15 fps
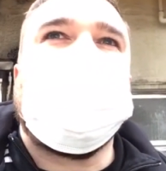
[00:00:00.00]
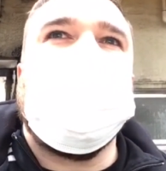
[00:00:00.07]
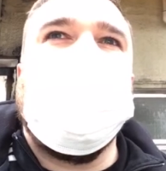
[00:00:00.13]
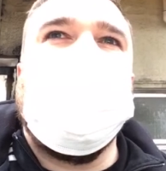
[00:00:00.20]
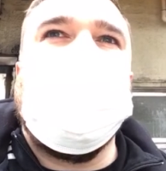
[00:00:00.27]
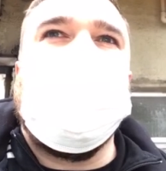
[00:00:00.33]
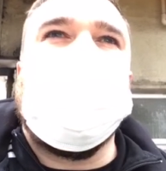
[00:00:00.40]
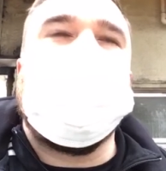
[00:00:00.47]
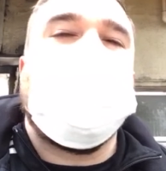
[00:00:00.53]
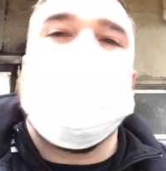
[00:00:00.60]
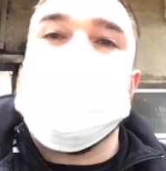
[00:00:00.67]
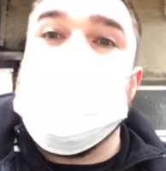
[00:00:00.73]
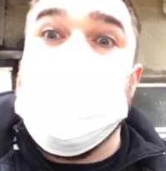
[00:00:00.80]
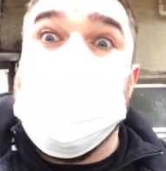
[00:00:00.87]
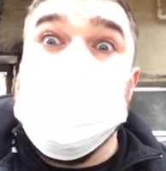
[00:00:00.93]
And
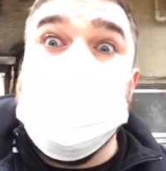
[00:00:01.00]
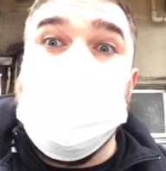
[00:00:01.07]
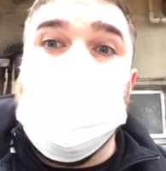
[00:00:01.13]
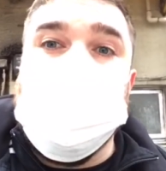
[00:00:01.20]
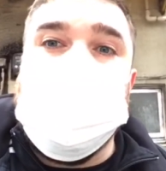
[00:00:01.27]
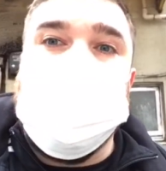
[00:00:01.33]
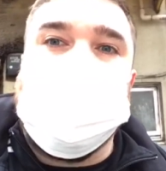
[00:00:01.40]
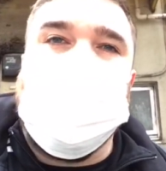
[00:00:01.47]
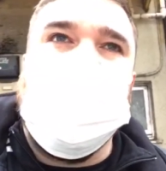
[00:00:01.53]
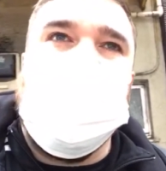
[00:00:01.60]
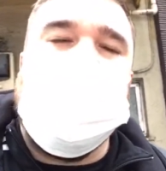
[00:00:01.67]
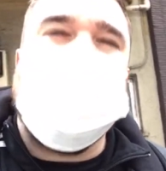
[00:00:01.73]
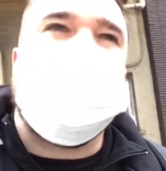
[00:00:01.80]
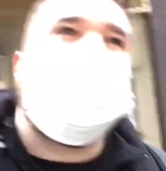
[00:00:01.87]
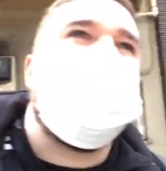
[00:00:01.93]
because they're only open for
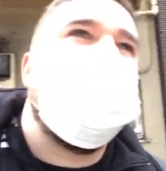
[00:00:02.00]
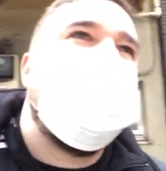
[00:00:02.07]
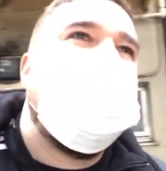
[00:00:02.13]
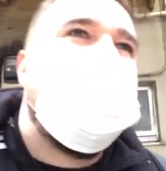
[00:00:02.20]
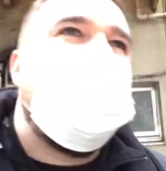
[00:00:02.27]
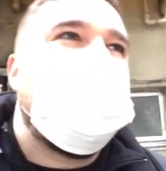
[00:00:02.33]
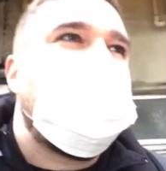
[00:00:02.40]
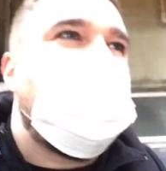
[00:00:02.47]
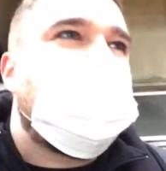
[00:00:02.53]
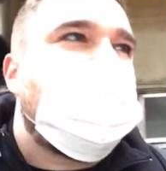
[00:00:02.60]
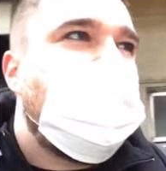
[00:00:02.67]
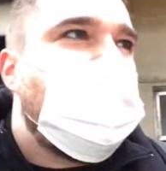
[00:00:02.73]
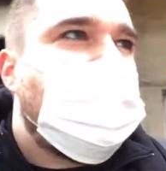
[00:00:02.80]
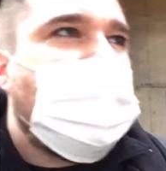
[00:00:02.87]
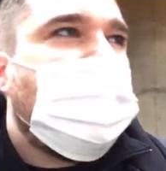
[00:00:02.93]
lunch, it's not so
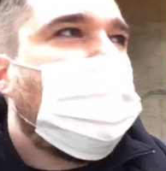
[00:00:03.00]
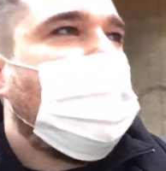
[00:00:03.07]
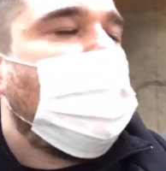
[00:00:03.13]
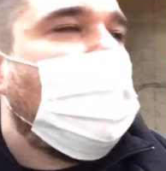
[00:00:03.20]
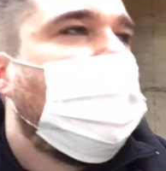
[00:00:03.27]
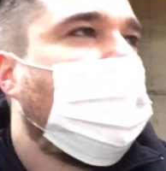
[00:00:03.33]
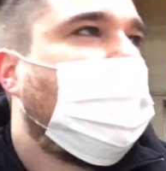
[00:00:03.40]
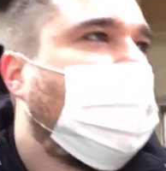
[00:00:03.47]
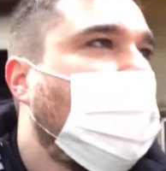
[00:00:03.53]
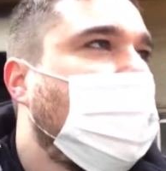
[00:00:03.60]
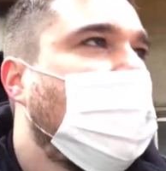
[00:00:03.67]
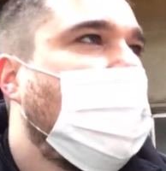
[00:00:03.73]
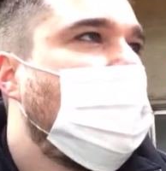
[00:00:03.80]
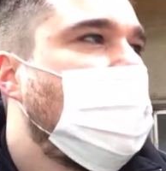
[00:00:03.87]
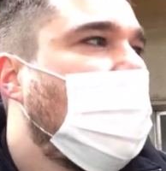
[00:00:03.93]
easy when you have a
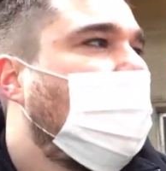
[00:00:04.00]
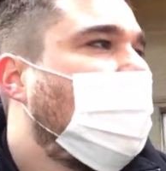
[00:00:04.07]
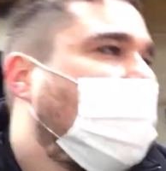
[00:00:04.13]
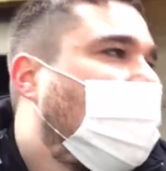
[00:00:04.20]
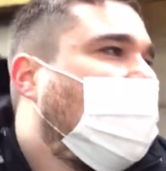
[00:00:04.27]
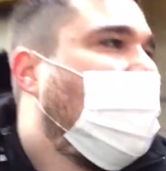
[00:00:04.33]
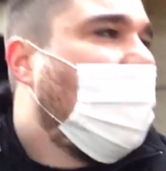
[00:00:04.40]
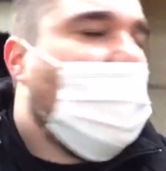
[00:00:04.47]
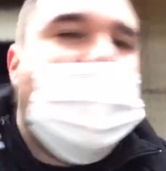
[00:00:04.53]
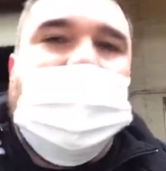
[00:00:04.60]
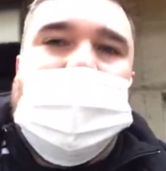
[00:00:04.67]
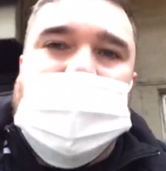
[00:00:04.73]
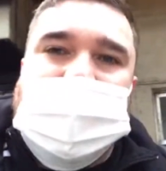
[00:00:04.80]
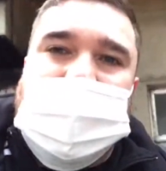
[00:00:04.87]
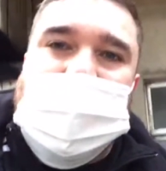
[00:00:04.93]
full-time job. But
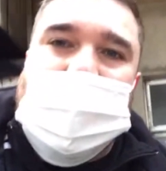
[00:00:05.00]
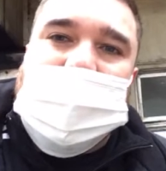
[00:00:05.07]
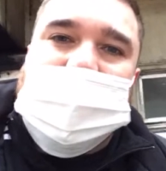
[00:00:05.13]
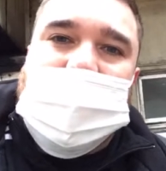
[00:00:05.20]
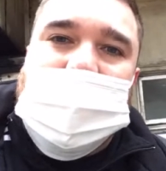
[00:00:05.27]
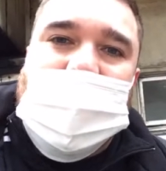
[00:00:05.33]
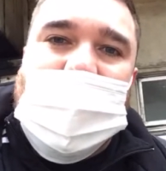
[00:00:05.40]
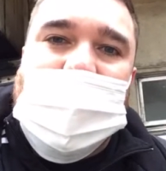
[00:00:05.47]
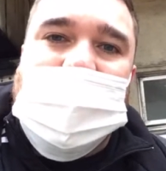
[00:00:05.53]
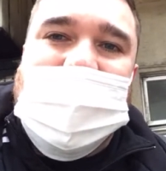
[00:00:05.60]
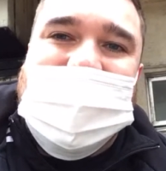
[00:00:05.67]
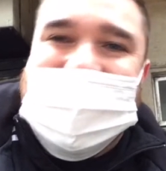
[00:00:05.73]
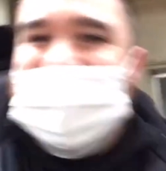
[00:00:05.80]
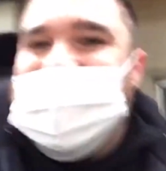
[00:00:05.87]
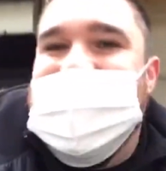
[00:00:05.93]
once you from home
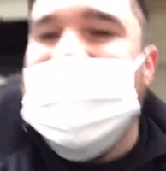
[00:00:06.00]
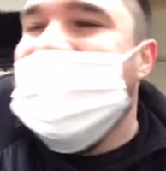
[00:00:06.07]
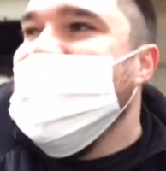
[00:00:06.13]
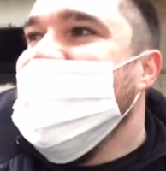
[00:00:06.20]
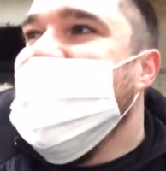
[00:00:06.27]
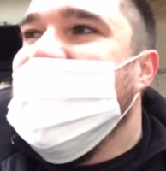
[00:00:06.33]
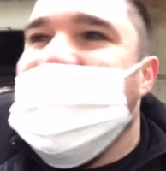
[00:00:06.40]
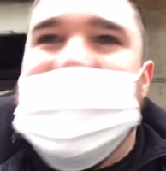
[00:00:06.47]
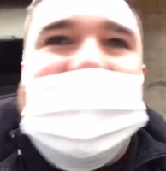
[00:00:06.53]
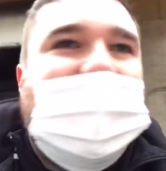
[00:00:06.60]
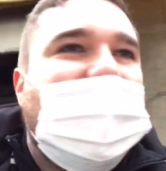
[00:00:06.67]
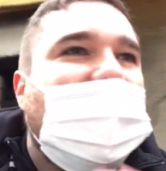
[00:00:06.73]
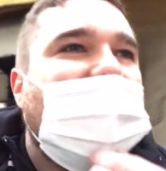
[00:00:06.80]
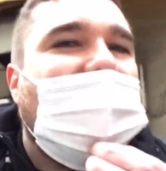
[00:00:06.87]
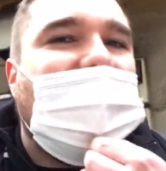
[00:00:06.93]

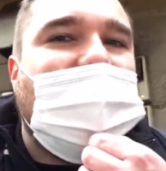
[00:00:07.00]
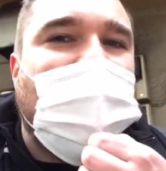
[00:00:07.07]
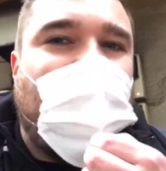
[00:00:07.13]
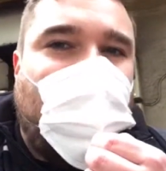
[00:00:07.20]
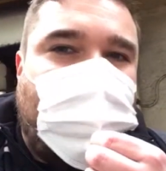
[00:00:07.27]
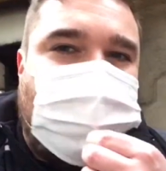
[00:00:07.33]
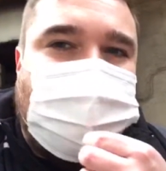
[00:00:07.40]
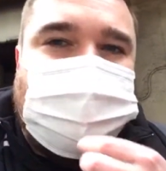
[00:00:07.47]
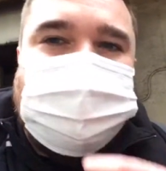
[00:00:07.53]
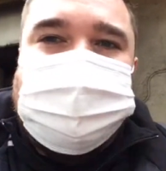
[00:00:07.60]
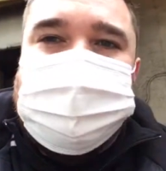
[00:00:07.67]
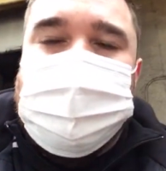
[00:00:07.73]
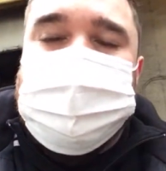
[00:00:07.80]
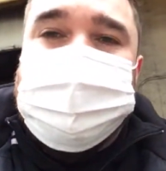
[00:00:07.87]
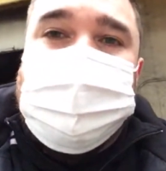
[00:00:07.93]
and you live
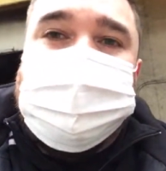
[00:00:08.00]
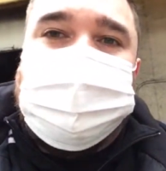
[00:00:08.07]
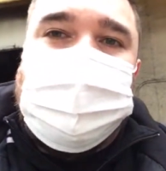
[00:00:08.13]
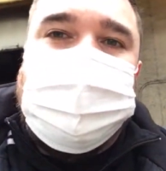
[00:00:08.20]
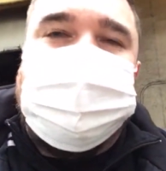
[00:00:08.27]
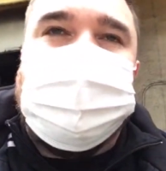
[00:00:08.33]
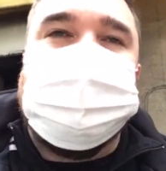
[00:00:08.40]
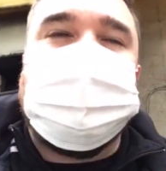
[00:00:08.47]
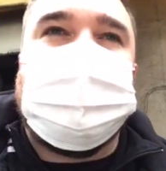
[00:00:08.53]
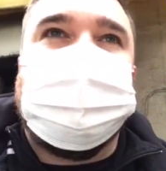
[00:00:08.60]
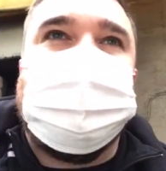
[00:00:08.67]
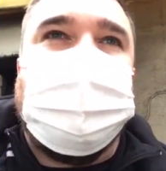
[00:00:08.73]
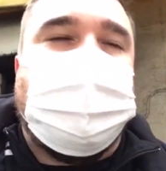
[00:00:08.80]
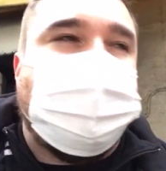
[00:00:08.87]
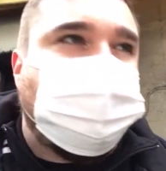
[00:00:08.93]
in not far from
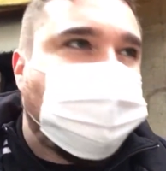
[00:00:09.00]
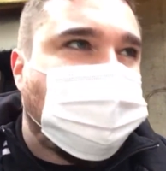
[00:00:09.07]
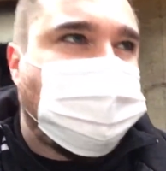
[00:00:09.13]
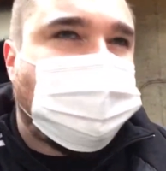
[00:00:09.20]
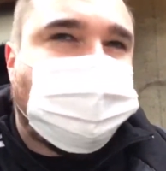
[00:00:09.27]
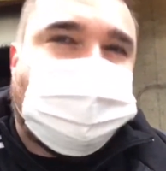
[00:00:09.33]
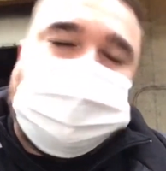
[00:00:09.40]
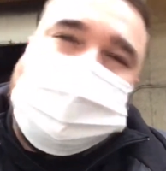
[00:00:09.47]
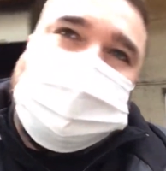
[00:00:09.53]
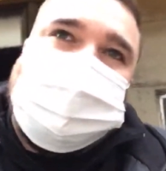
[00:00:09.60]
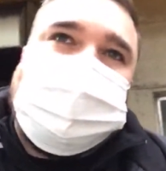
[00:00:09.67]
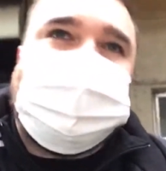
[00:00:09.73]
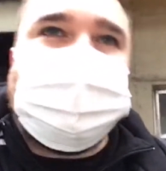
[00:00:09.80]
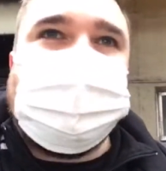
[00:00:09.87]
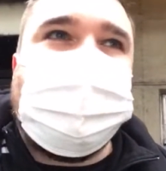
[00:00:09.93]
Shibuya,
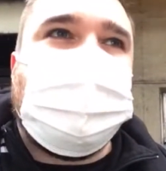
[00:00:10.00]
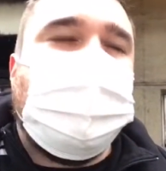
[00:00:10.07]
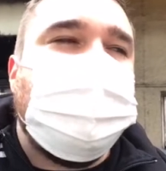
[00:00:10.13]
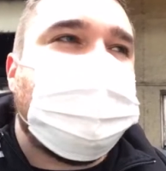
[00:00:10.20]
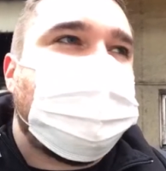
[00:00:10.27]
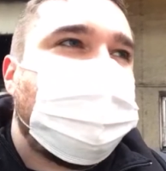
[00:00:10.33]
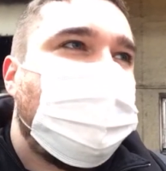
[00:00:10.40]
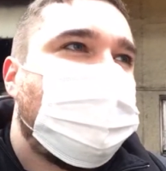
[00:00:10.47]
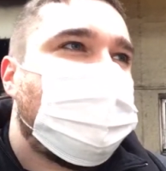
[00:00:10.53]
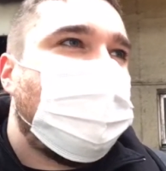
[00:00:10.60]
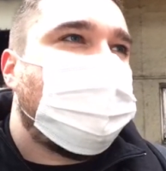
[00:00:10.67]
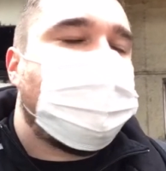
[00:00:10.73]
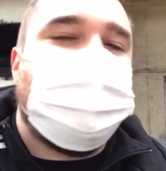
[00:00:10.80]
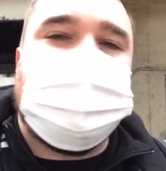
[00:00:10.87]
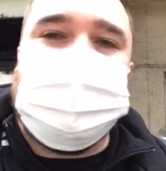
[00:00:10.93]

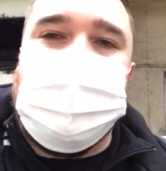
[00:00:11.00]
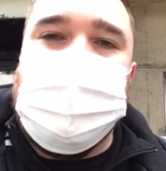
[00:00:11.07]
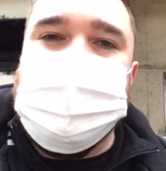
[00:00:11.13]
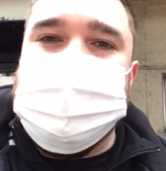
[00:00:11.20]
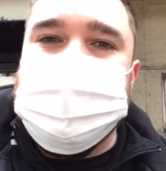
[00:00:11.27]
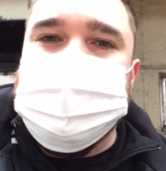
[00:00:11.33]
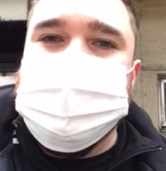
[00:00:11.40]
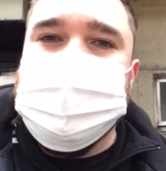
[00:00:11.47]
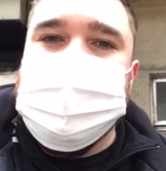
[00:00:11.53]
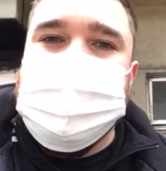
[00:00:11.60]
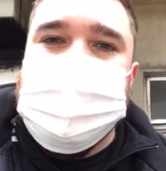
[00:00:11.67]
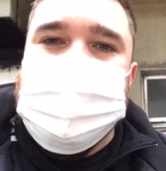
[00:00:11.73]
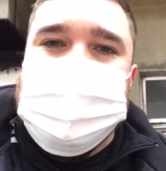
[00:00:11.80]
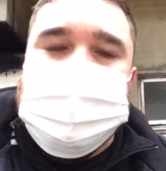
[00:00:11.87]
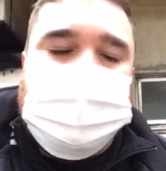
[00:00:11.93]
it's not so hard.
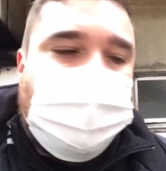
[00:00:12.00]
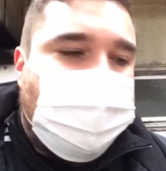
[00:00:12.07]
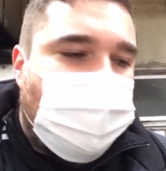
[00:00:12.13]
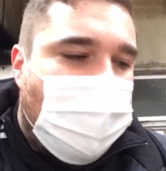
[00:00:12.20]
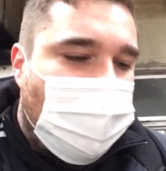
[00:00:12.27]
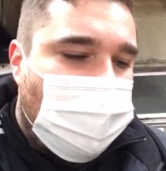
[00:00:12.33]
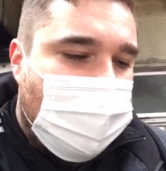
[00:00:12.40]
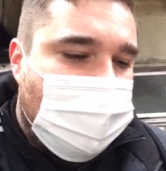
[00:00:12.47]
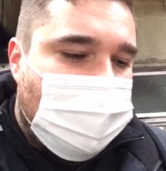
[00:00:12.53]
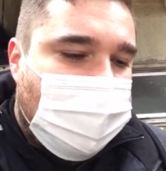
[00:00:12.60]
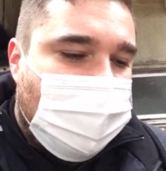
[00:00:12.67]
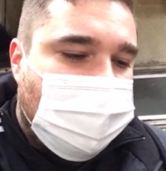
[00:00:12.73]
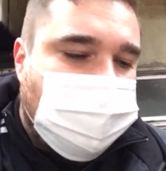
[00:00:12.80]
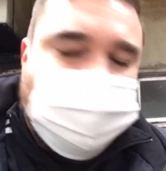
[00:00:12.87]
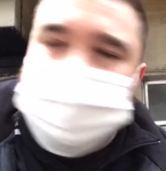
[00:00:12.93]
So I went
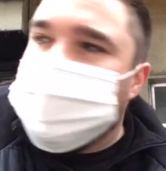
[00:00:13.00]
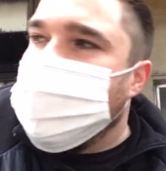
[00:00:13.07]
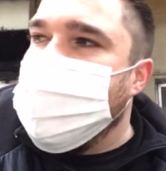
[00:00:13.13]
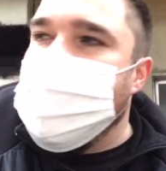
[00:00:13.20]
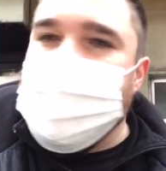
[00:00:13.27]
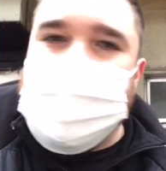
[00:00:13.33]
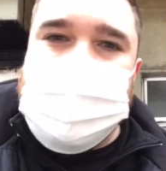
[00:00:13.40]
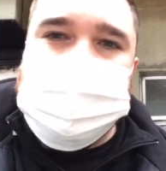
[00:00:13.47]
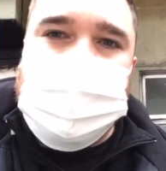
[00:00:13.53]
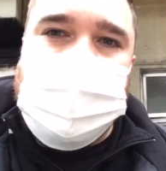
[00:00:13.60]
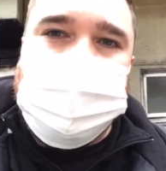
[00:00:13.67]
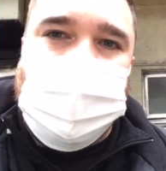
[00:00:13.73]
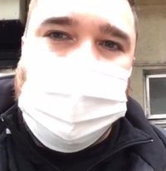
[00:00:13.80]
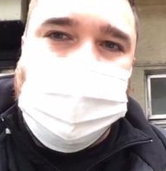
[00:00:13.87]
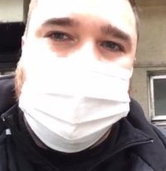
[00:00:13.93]
there and I got my
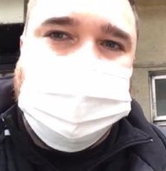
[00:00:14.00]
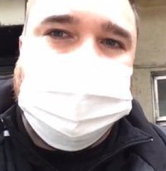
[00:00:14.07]
bowl,